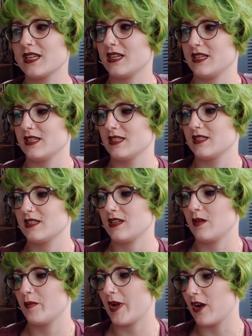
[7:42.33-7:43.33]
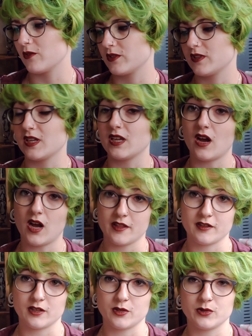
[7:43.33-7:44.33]
is about the
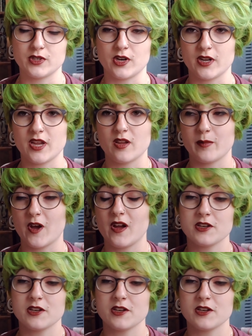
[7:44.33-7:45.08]
author who's talking about how